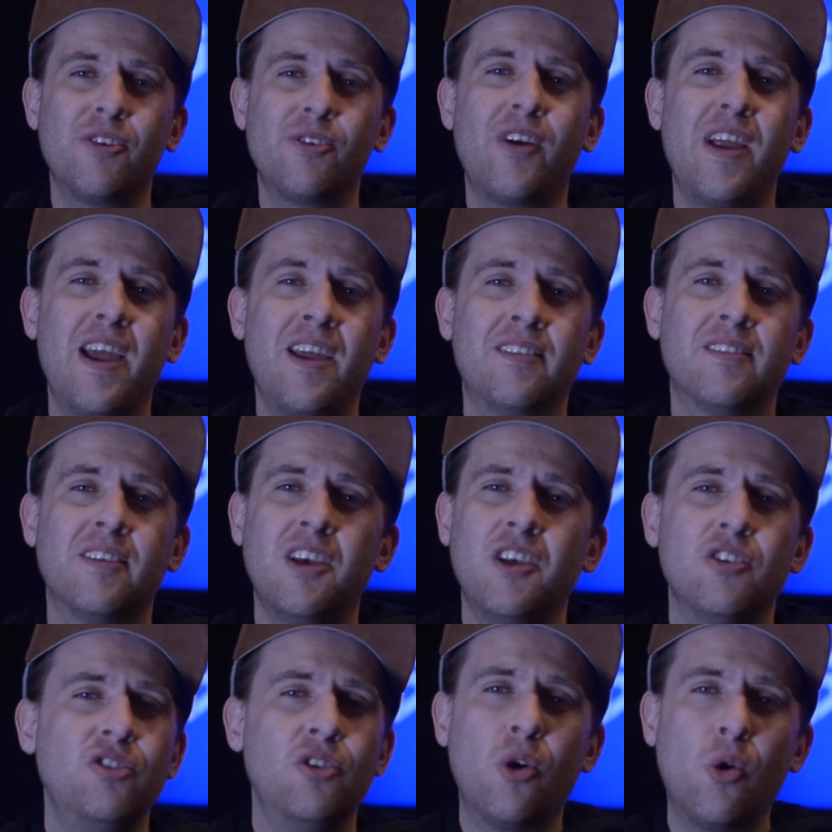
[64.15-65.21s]
other end,
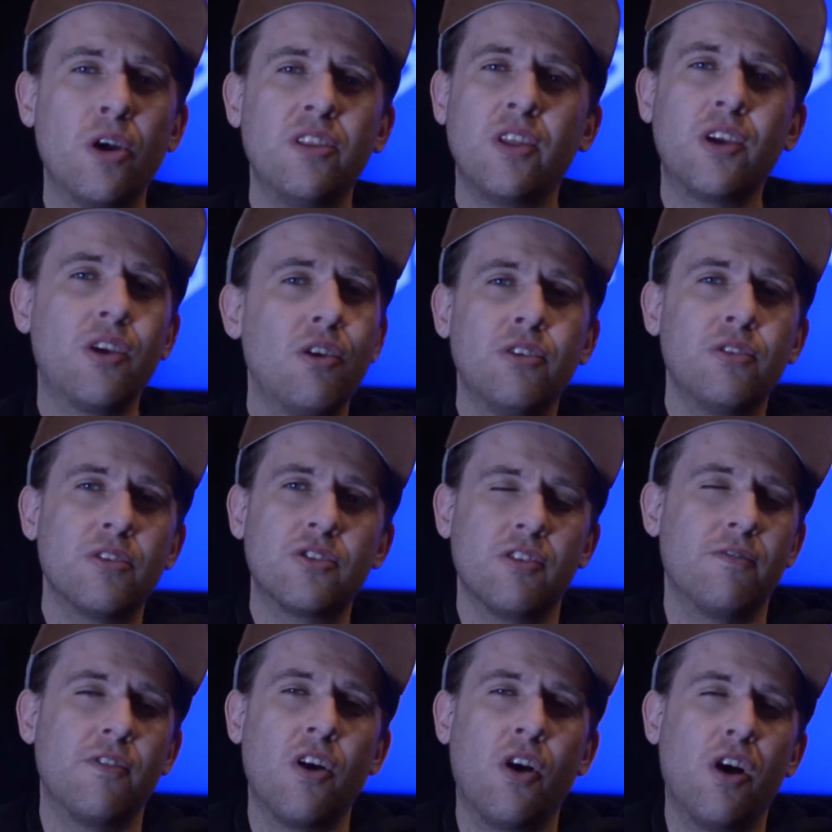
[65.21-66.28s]
knowing the goodness
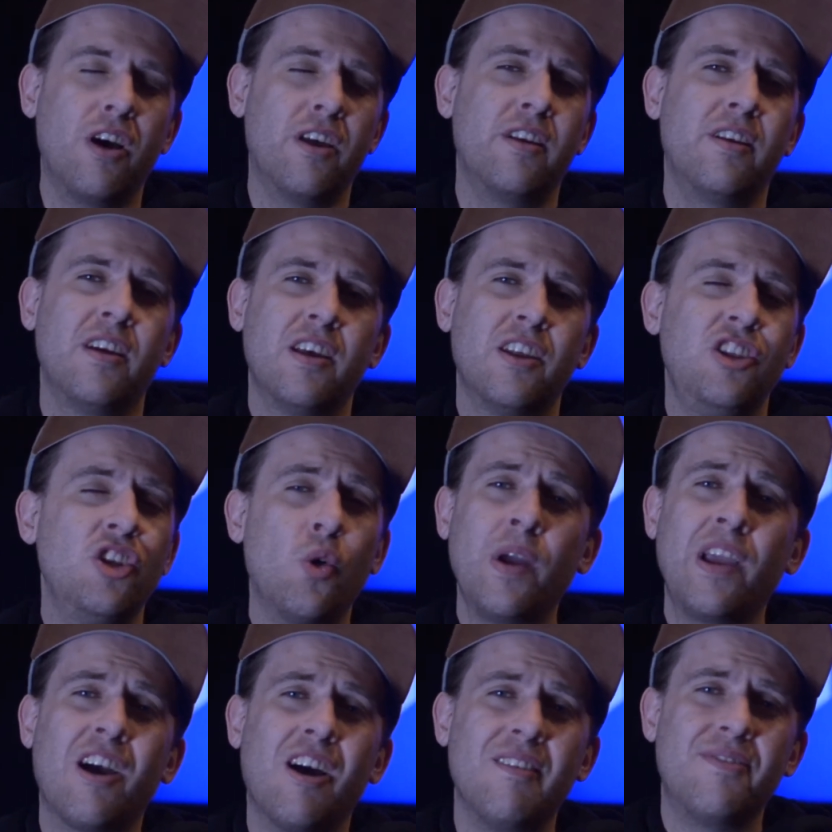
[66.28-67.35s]
of God,
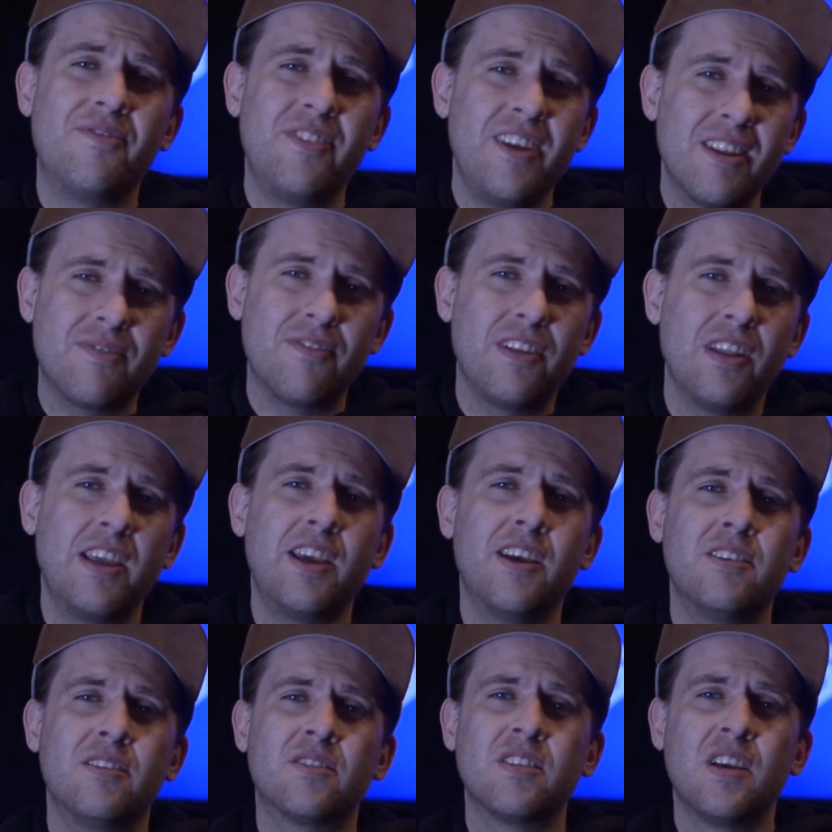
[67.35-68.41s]
knowing how faithful He
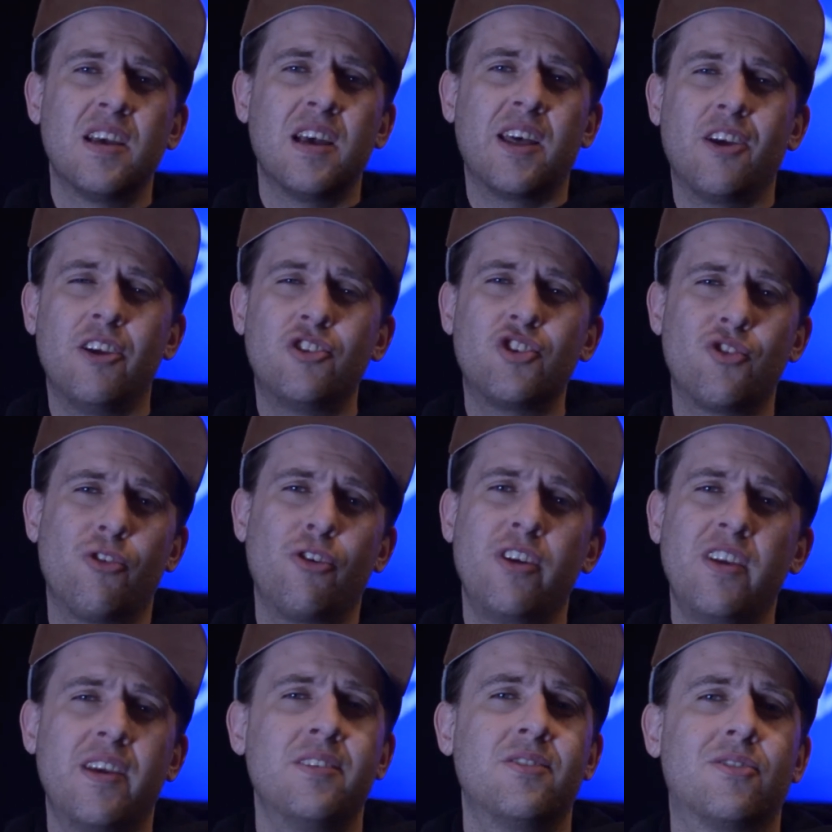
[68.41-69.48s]
is, and how true
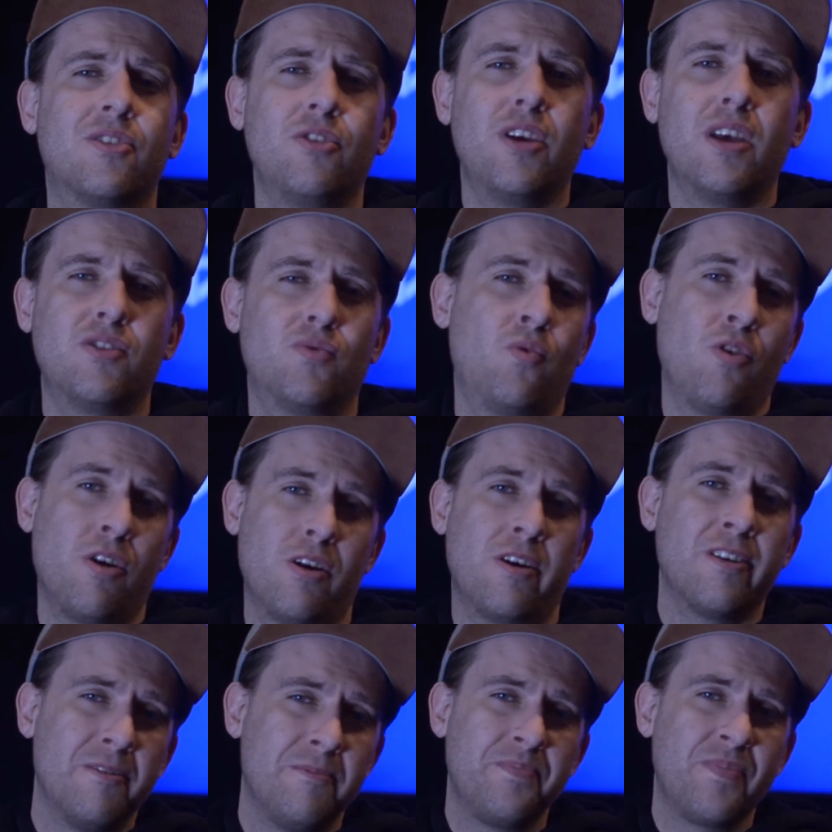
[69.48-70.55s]
He is to His Word.
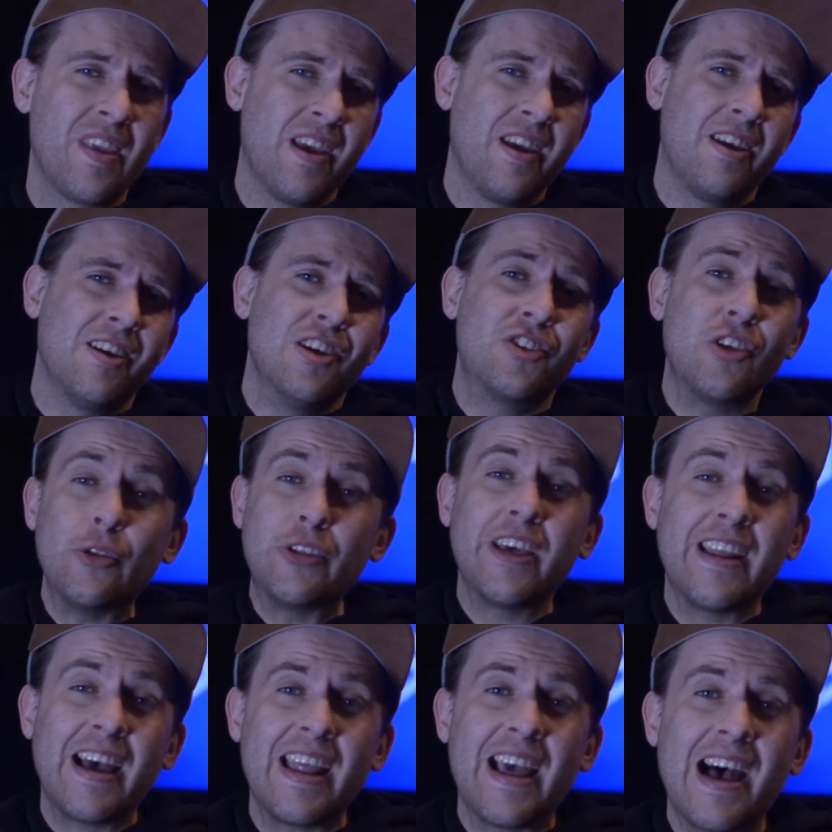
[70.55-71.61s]
So
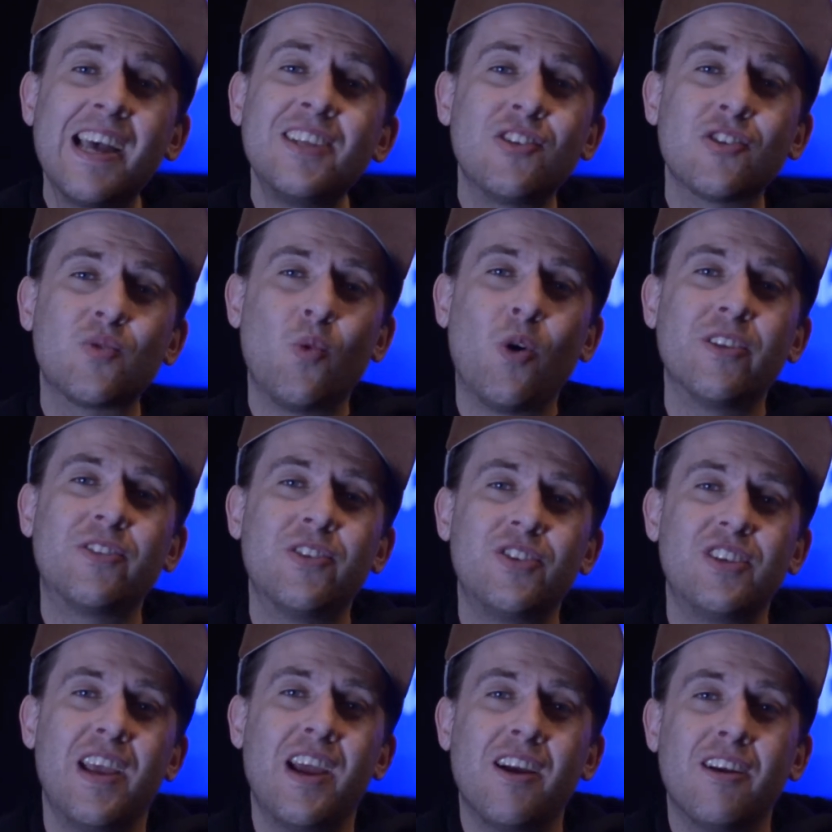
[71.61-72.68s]
tonight, I just want to
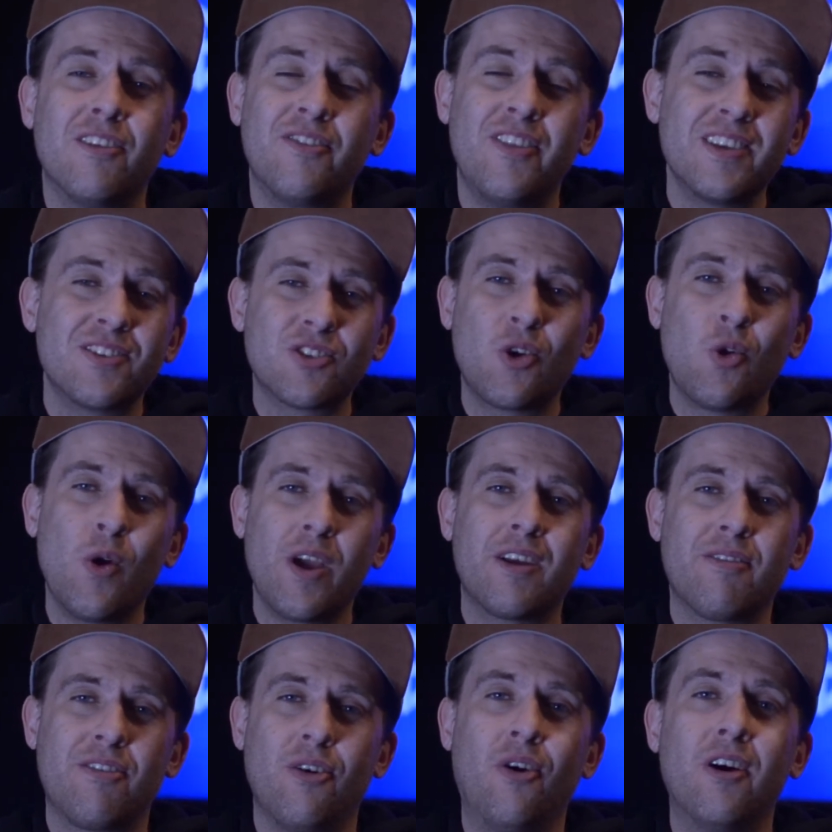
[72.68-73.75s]
share this quick
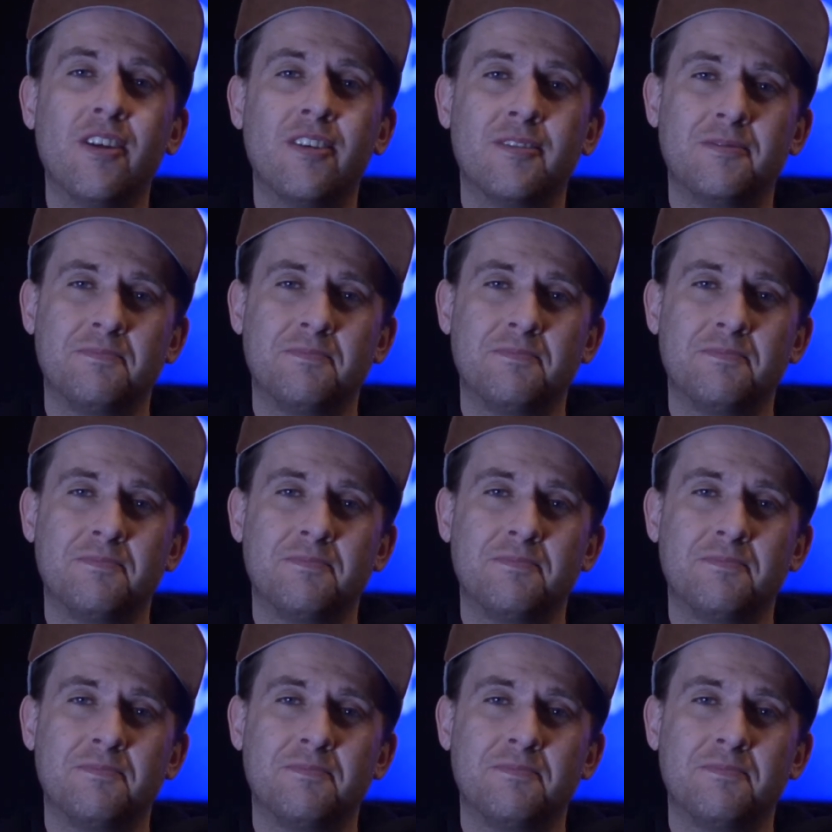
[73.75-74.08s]
thought.